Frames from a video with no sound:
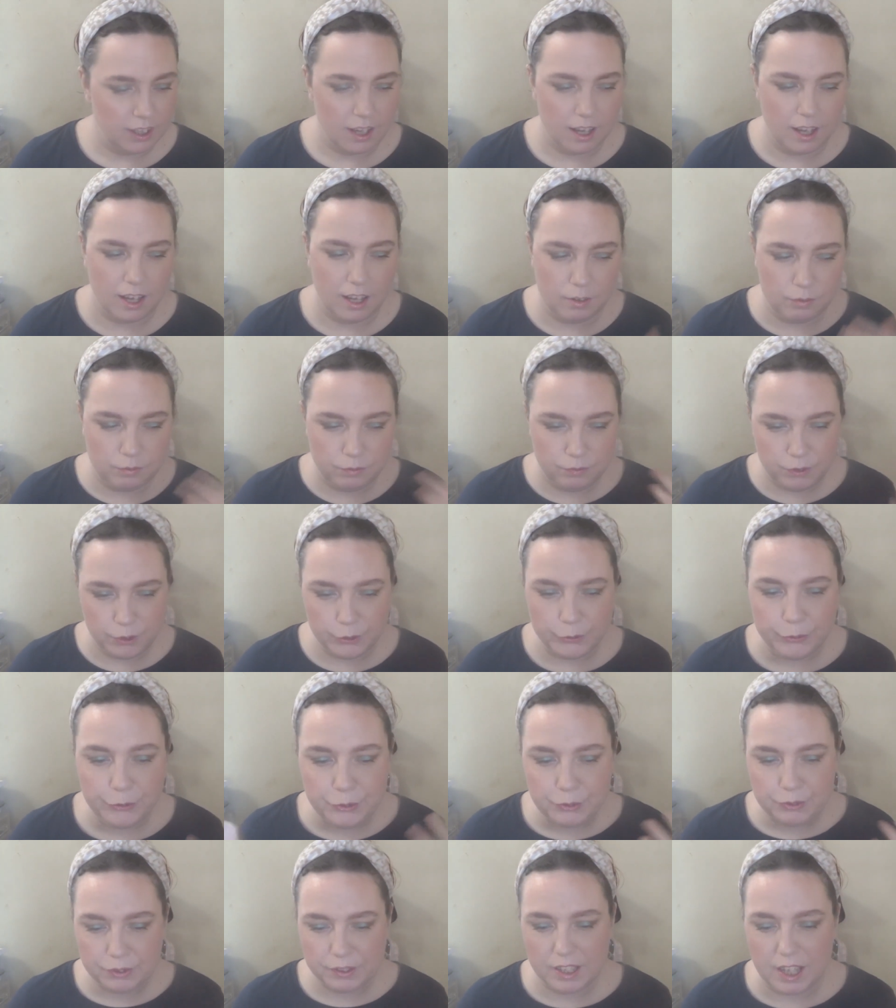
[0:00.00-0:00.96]
It
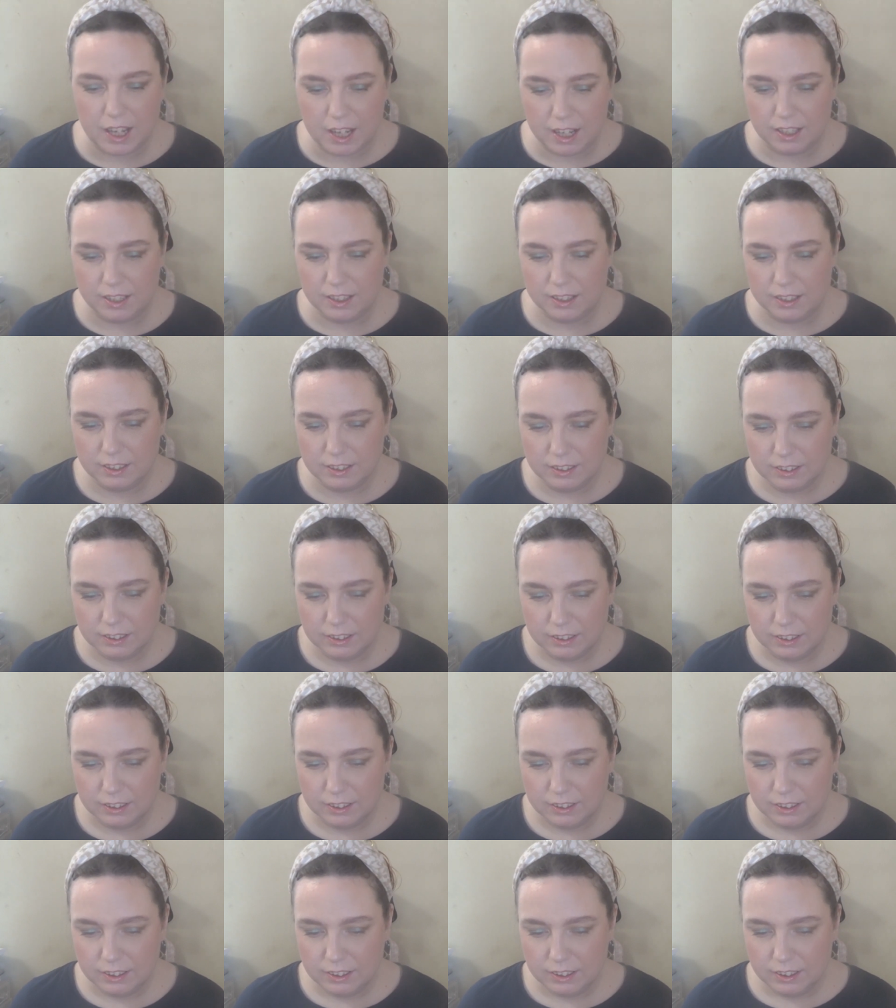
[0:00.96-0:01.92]
feels like
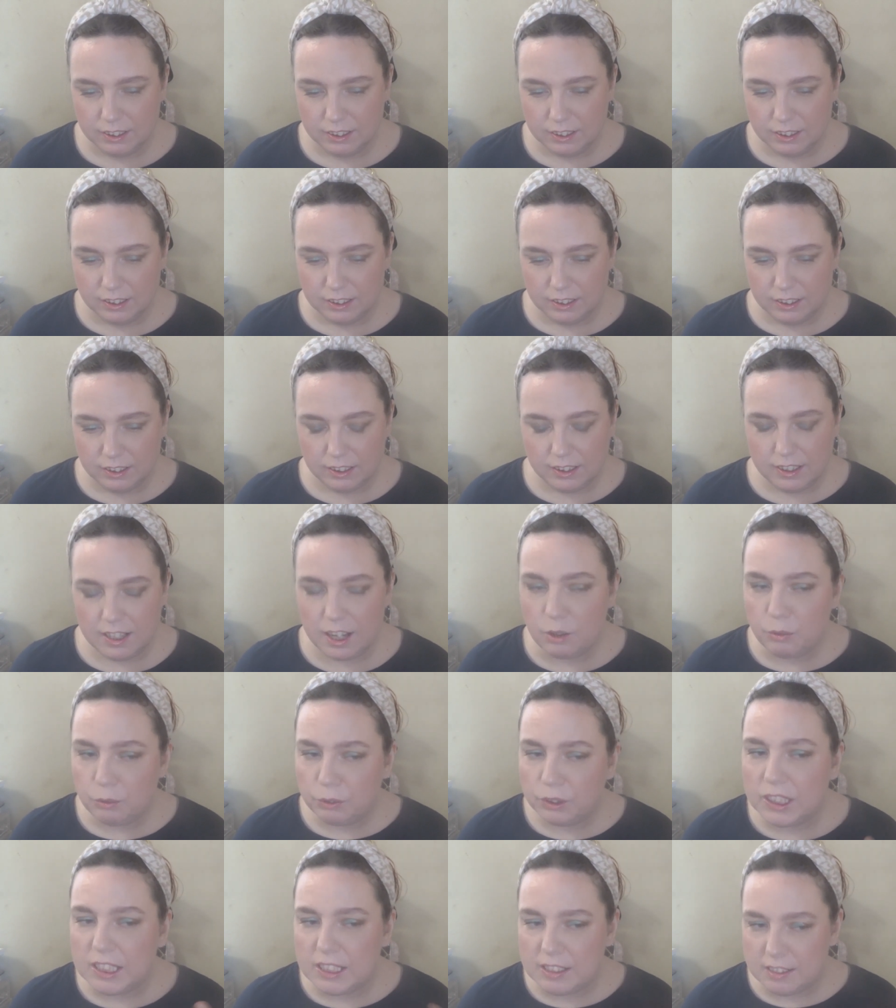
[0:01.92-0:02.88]
not
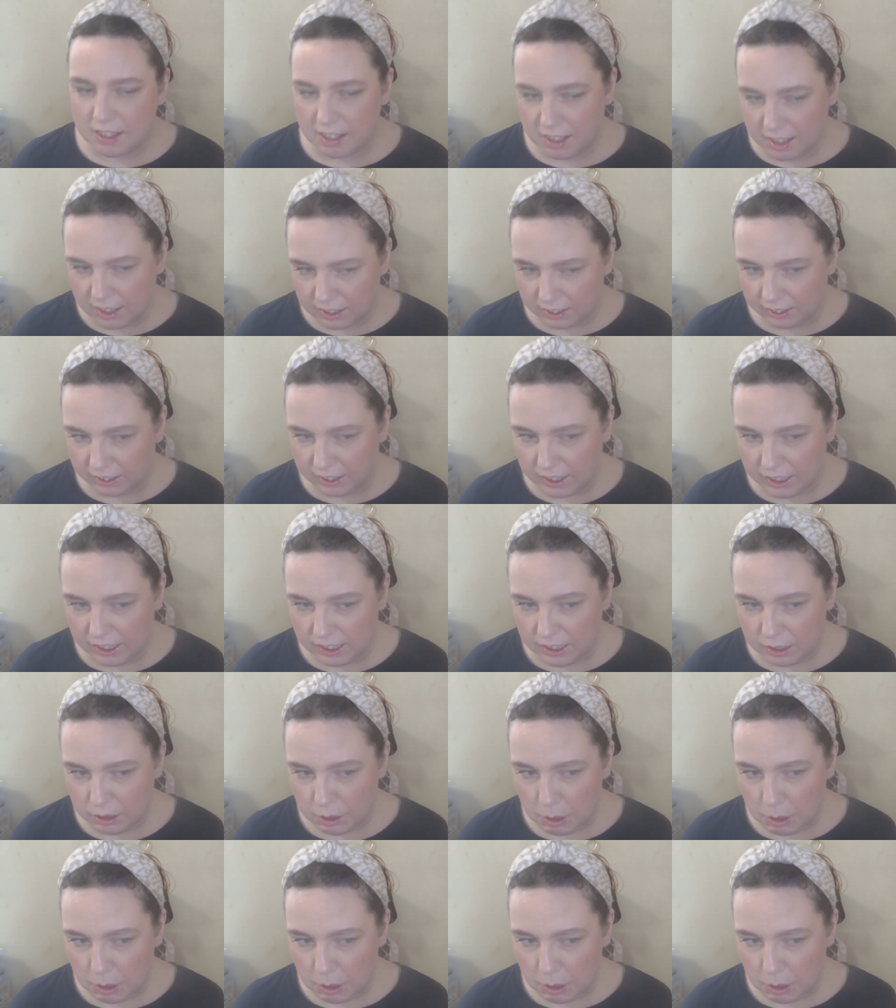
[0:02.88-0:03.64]
really tingly,